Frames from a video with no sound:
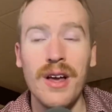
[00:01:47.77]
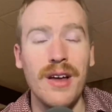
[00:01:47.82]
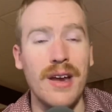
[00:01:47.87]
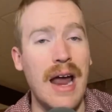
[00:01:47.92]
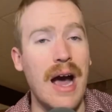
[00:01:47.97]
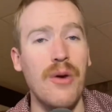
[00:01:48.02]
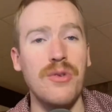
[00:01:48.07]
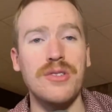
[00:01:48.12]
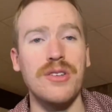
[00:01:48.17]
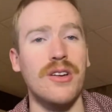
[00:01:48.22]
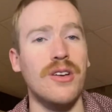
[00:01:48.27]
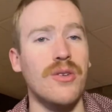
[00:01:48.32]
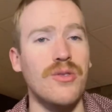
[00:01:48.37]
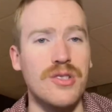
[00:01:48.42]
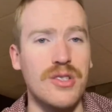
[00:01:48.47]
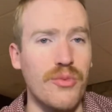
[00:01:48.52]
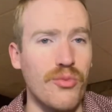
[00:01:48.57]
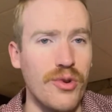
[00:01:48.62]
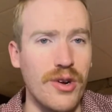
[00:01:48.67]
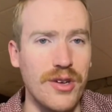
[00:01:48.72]
Now he's going to go
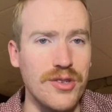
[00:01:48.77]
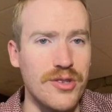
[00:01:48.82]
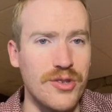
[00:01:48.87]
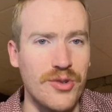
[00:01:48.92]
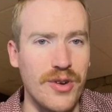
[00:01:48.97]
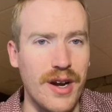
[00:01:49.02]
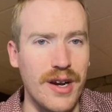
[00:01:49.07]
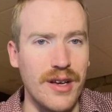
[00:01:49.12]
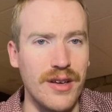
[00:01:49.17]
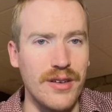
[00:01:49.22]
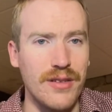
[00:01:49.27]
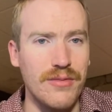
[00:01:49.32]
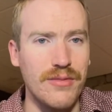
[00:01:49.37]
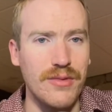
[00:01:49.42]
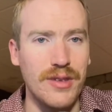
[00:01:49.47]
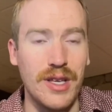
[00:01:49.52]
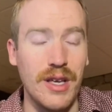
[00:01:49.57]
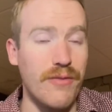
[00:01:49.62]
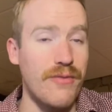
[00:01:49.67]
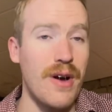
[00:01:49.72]
somewhere else and try to
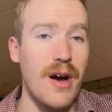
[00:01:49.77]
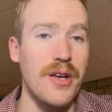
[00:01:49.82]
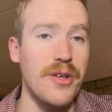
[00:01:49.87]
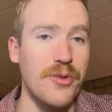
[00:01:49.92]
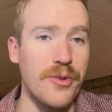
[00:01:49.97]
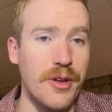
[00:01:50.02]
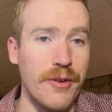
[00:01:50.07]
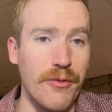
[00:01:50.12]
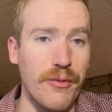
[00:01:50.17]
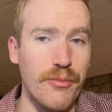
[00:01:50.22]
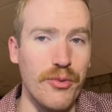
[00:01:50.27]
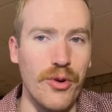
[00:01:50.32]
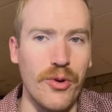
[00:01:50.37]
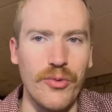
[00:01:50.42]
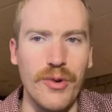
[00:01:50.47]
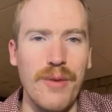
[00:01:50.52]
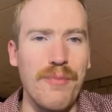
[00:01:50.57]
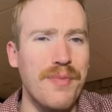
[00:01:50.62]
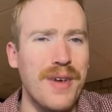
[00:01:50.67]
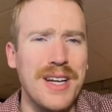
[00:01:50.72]
give value to a different
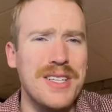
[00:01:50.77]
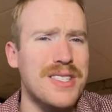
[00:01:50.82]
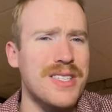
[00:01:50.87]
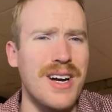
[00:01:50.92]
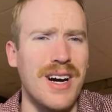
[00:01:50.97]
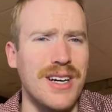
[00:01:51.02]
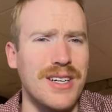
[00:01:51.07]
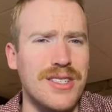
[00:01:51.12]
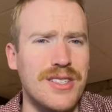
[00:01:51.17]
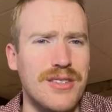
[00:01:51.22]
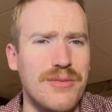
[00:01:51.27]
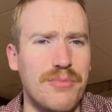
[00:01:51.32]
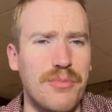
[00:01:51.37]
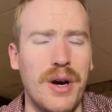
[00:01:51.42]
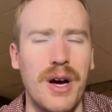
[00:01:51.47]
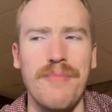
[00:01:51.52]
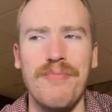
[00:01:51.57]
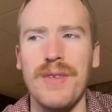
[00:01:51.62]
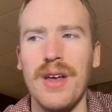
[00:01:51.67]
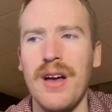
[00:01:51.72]
program. That sucks,
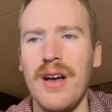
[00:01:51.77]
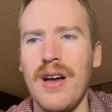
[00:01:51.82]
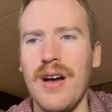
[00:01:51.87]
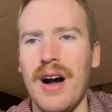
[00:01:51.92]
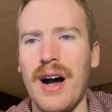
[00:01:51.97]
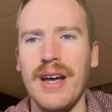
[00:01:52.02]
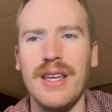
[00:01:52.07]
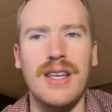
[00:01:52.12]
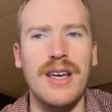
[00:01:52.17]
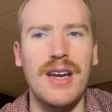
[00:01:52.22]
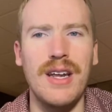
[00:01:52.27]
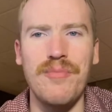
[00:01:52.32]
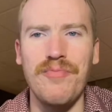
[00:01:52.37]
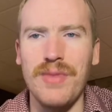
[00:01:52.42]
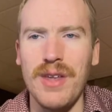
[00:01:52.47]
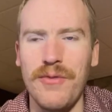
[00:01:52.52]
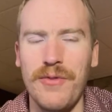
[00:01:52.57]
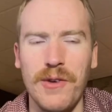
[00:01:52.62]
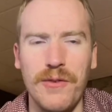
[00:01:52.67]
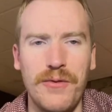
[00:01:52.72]
but I get it.
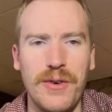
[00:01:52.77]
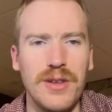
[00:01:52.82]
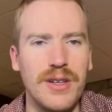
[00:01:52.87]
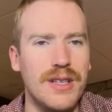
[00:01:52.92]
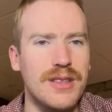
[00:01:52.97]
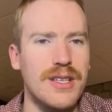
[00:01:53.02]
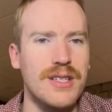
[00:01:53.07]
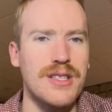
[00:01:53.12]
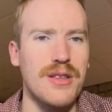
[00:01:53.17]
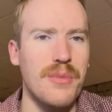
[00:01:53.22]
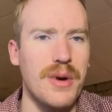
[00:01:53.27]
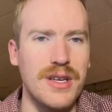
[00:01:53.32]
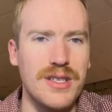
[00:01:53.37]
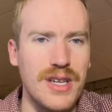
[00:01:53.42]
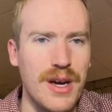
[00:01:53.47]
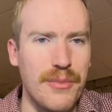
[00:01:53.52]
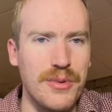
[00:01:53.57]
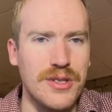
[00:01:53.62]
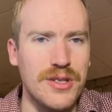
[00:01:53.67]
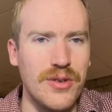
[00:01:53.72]
If you feel like this is the best
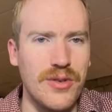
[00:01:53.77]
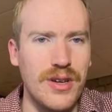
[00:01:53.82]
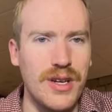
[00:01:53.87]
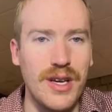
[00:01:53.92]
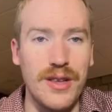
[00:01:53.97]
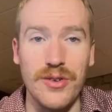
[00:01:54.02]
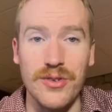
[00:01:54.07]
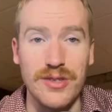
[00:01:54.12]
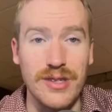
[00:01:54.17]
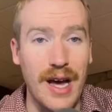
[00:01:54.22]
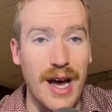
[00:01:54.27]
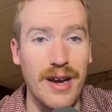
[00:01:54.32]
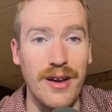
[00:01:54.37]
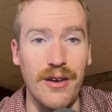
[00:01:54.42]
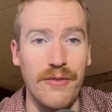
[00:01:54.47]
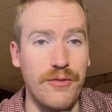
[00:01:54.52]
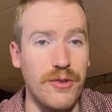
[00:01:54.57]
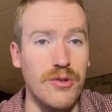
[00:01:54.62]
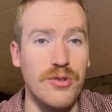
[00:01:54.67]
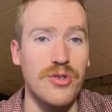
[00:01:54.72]
opportunity and there's not a
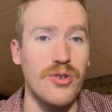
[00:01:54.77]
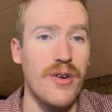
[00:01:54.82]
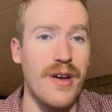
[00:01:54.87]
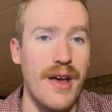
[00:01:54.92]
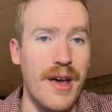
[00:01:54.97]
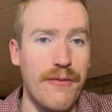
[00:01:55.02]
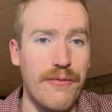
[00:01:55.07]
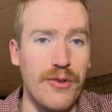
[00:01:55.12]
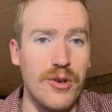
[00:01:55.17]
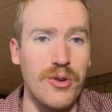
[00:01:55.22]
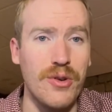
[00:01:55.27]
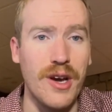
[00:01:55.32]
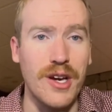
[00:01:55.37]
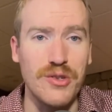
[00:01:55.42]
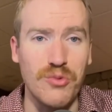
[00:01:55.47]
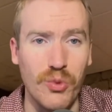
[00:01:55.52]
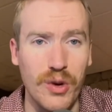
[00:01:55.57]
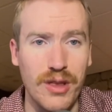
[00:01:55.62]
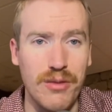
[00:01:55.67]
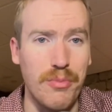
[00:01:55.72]
future ahead for you
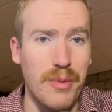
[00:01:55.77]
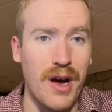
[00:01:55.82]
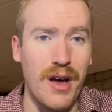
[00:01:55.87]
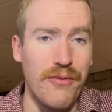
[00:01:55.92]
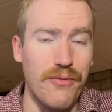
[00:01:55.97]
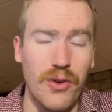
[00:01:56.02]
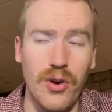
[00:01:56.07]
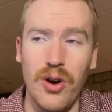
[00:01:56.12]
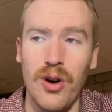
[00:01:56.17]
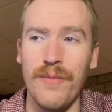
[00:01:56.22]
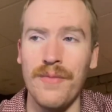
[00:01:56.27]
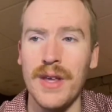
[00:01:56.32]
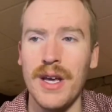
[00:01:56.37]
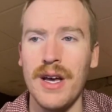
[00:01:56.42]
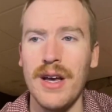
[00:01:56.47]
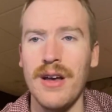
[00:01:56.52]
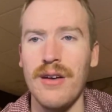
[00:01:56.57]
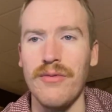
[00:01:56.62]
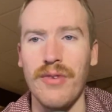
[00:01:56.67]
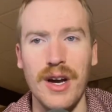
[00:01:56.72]
guys with Baye Fall,
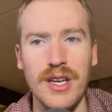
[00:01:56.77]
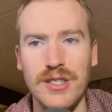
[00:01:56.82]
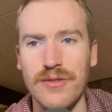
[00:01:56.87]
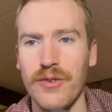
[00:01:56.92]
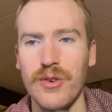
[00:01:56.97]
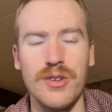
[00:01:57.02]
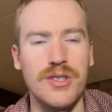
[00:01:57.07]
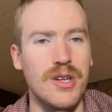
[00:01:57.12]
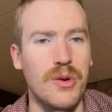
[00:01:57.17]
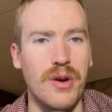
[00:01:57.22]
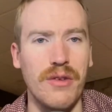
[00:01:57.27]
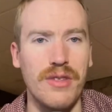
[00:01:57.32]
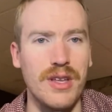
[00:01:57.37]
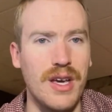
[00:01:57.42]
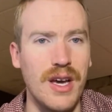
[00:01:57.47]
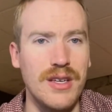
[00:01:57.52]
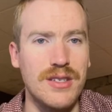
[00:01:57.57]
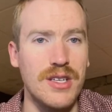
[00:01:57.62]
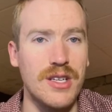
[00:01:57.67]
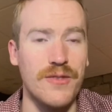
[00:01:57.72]
vice versa, whatever the
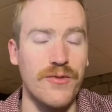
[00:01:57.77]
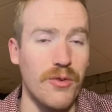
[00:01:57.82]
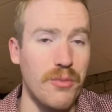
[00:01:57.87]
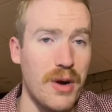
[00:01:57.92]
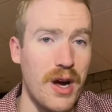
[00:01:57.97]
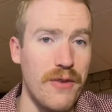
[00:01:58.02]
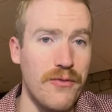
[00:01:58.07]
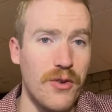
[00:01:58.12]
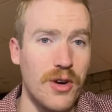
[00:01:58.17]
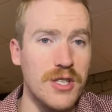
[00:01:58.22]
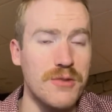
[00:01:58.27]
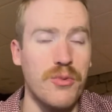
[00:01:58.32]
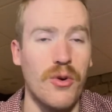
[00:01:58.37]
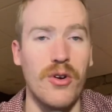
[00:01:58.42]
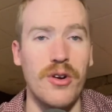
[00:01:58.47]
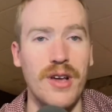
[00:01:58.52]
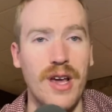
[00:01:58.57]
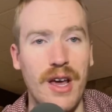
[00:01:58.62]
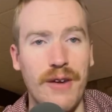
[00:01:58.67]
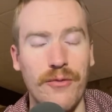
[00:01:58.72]
case is for Baye Fall's
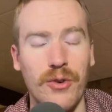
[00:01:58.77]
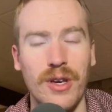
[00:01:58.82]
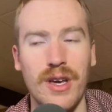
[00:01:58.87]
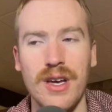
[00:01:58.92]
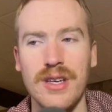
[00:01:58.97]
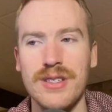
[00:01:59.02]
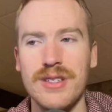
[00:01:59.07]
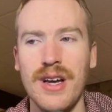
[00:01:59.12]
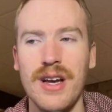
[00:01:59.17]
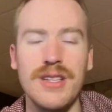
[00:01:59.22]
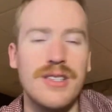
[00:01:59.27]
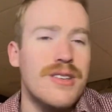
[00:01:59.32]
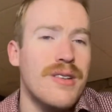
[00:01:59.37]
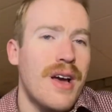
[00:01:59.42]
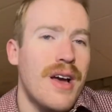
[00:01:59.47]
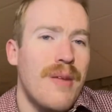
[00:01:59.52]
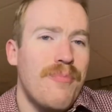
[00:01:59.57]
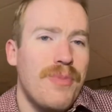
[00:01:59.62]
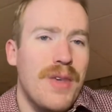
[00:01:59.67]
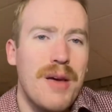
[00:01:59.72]
party and for K-State's,
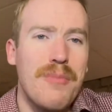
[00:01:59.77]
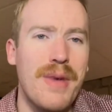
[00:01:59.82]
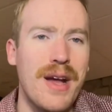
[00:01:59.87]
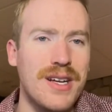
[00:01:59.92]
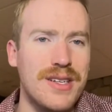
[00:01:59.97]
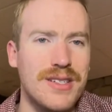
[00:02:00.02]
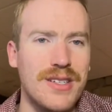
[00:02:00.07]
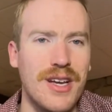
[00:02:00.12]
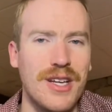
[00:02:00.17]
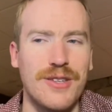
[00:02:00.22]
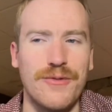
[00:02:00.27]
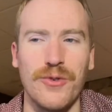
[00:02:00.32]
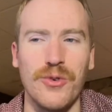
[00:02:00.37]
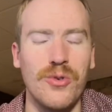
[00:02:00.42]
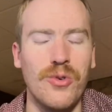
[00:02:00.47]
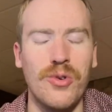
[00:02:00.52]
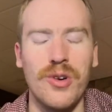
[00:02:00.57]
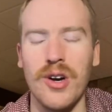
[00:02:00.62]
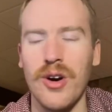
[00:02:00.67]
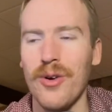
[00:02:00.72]
it makes sense. For
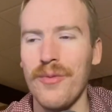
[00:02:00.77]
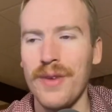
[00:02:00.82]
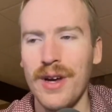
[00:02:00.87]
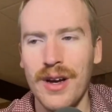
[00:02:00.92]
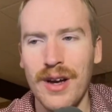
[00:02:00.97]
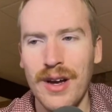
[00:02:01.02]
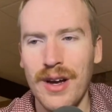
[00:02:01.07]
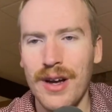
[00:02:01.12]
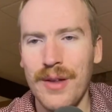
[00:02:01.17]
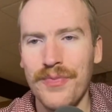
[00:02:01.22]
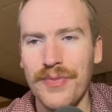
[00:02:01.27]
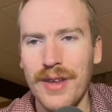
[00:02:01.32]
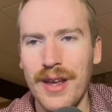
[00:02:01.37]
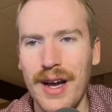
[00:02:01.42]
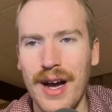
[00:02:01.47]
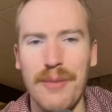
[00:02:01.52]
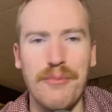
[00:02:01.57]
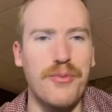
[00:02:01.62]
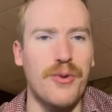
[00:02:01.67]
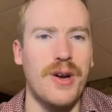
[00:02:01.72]
Ugo,
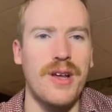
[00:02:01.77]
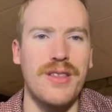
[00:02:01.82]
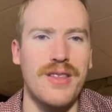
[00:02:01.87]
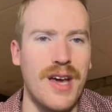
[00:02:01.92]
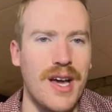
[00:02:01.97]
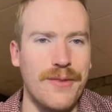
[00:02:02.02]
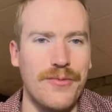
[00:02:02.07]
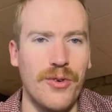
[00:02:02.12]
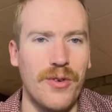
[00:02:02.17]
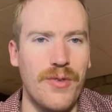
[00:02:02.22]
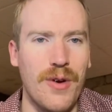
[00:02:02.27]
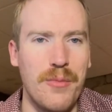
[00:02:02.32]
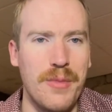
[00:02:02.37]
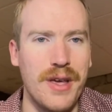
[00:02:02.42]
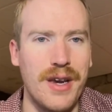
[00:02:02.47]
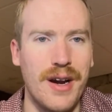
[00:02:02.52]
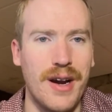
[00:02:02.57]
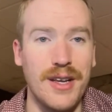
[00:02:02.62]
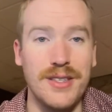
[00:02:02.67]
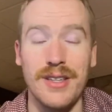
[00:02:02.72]
I'm pretty thankful, if I'm
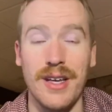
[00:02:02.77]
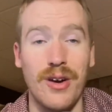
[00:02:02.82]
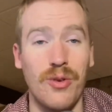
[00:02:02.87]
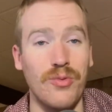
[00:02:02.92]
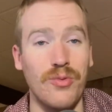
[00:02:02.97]
being honest. I don't